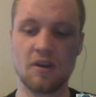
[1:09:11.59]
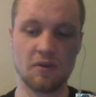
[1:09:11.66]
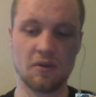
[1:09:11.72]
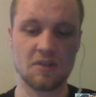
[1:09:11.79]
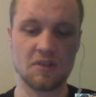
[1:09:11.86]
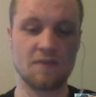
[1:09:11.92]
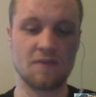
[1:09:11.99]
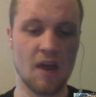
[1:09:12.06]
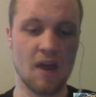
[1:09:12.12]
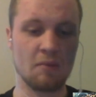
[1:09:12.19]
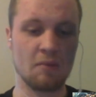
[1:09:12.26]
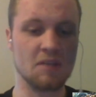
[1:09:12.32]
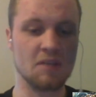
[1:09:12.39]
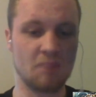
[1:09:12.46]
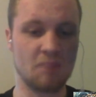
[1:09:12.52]
what this
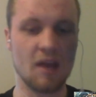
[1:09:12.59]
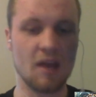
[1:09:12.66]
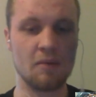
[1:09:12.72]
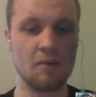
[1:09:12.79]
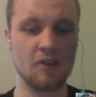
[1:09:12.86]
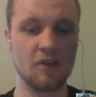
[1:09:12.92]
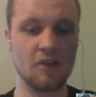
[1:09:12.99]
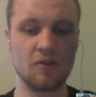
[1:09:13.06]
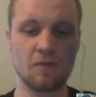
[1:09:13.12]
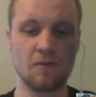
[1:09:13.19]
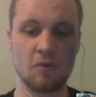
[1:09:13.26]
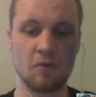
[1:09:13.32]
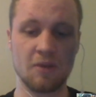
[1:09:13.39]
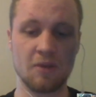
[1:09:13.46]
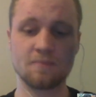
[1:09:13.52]
family has been able to do
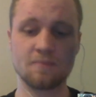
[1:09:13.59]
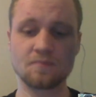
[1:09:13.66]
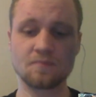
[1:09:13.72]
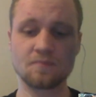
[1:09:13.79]
for me.